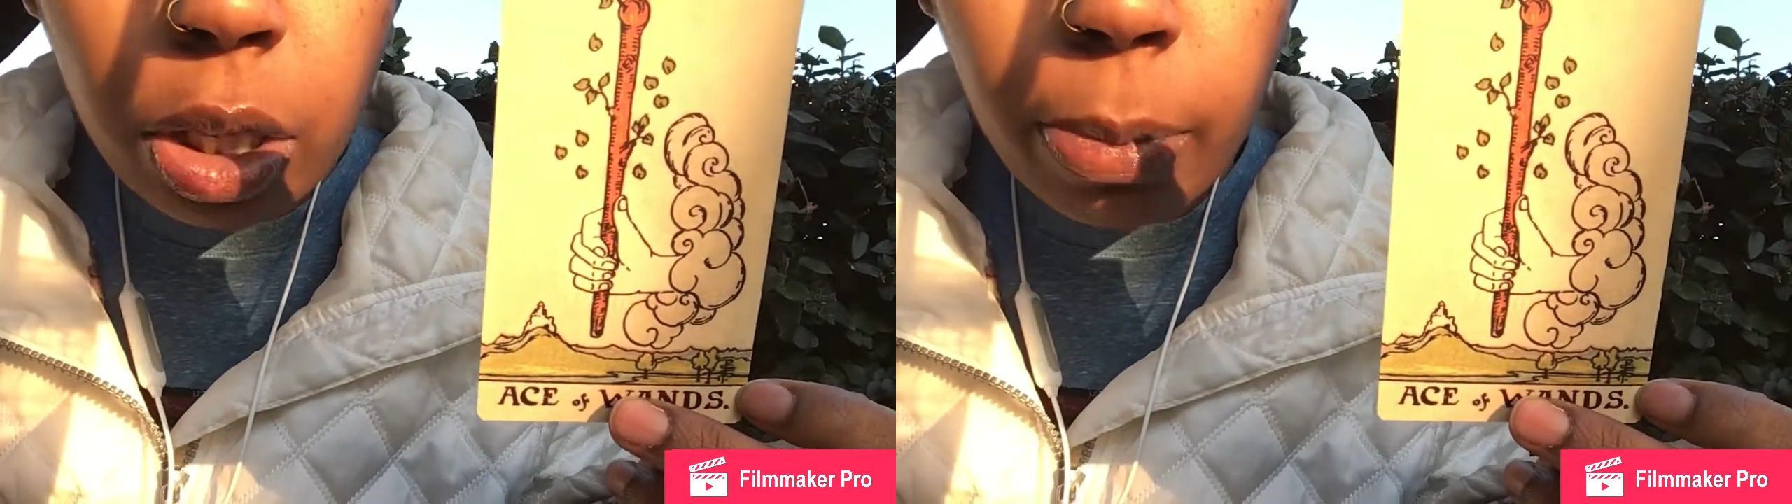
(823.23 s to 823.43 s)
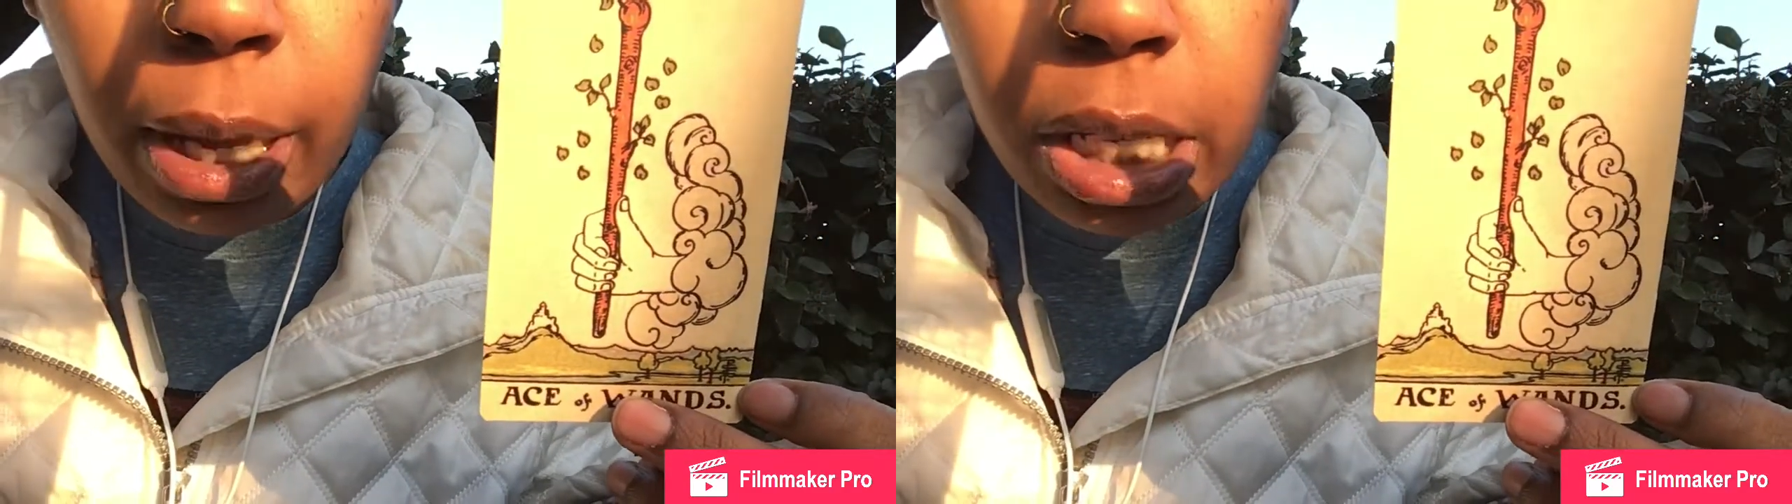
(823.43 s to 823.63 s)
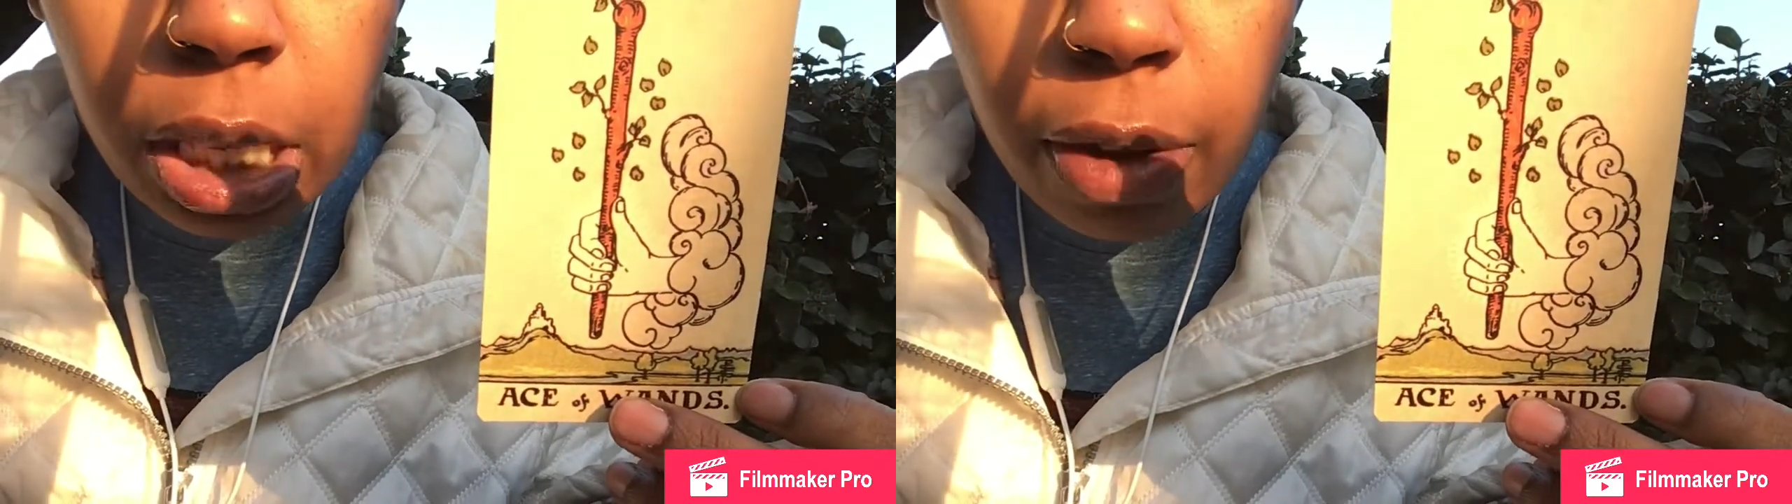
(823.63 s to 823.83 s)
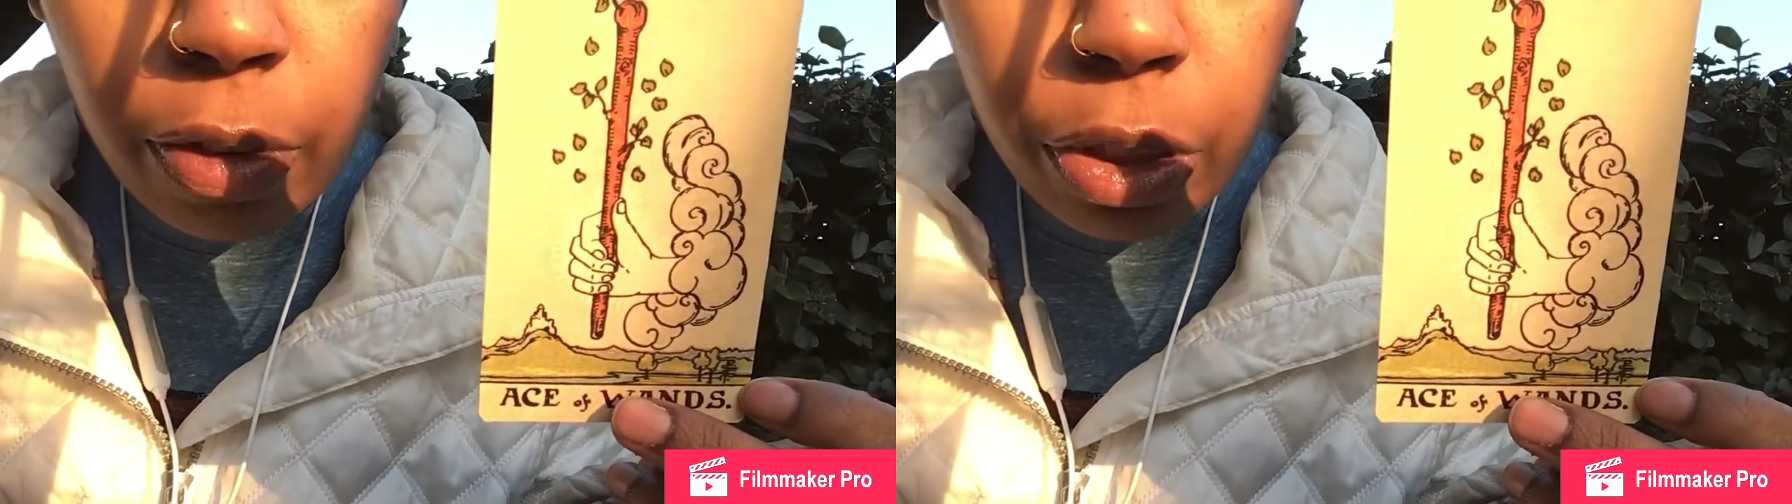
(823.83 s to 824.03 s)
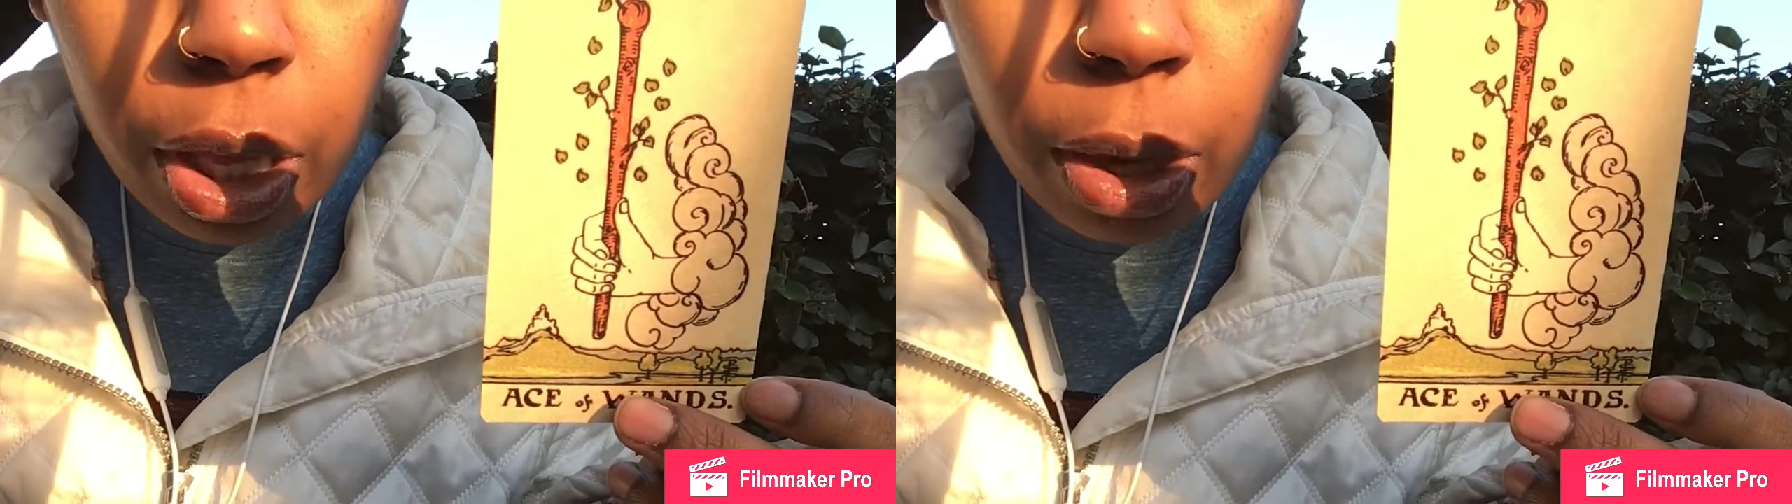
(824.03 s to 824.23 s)
You may
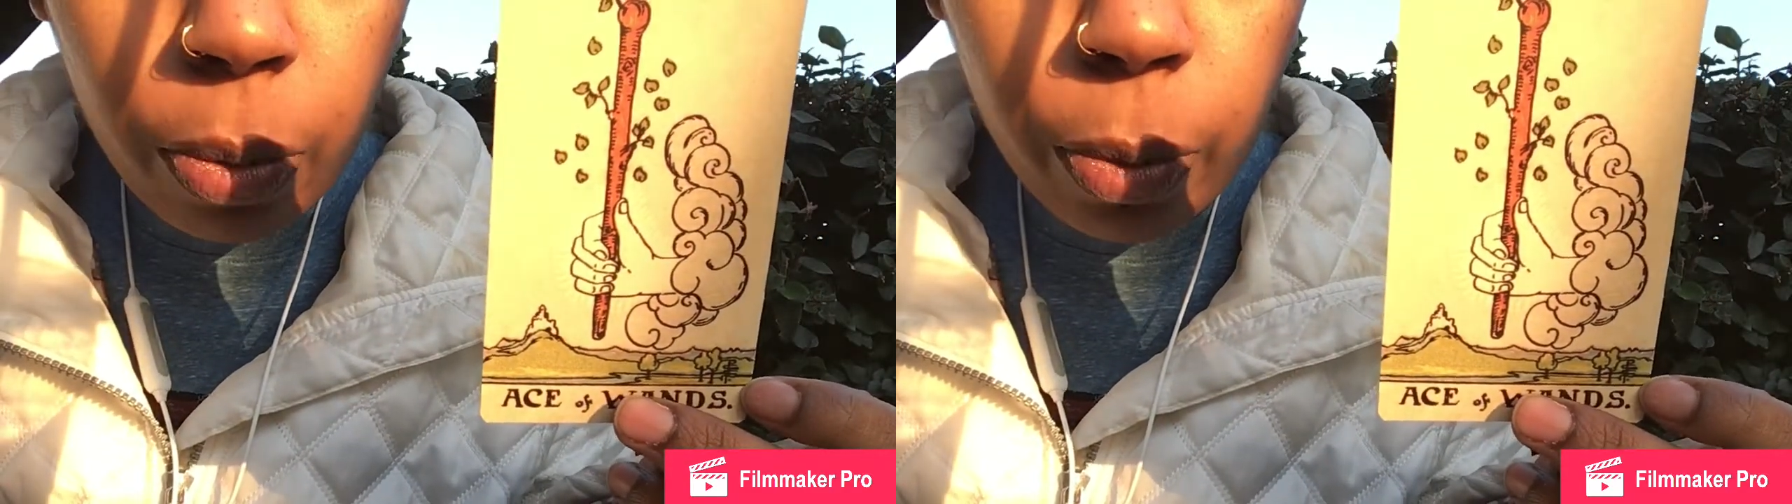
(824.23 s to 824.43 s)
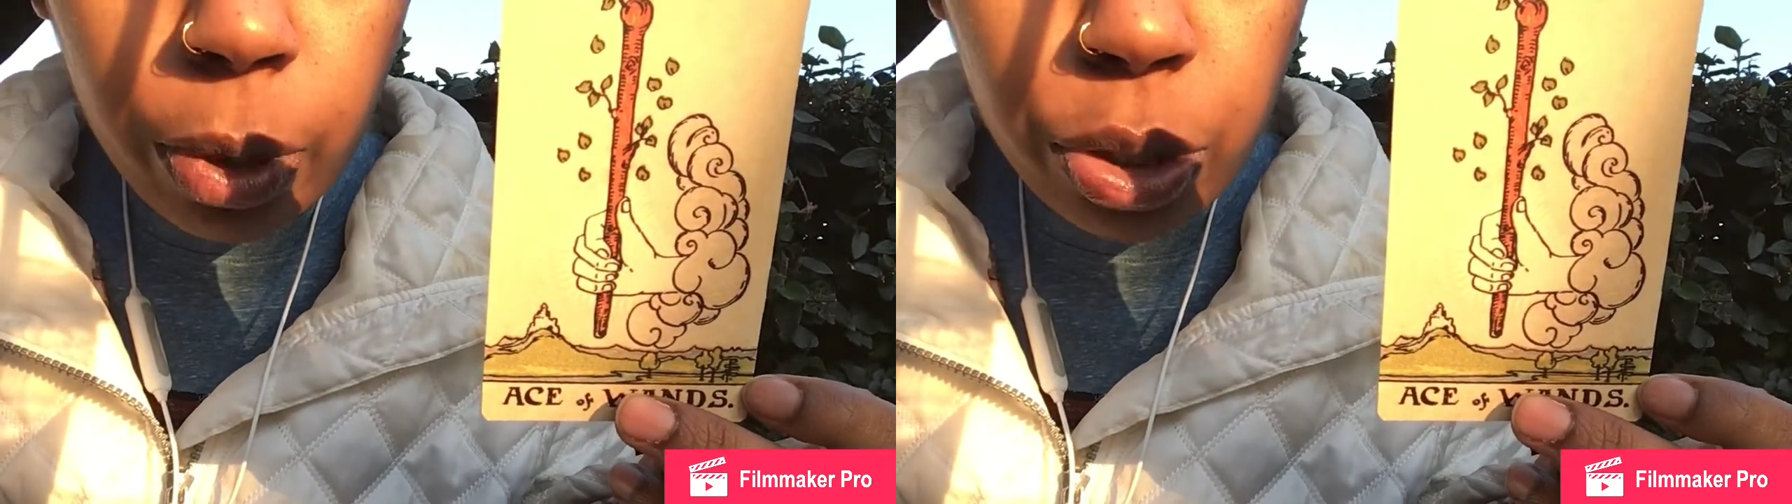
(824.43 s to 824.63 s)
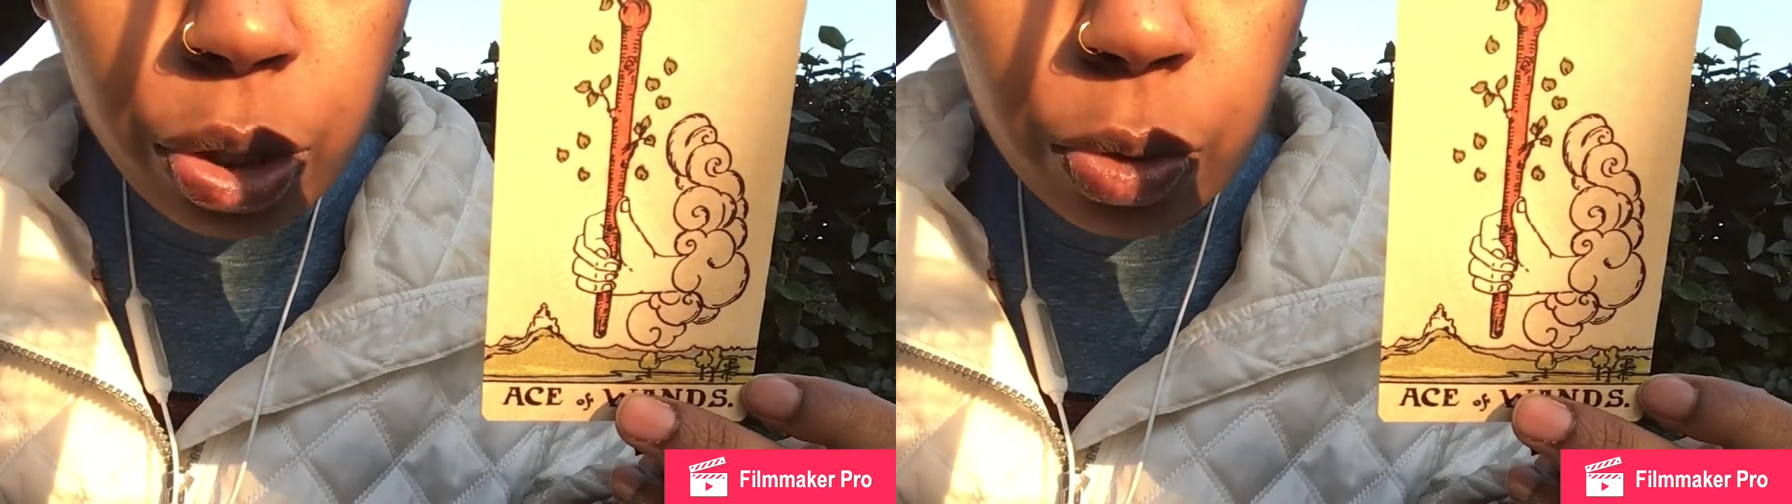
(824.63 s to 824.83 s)
discover that what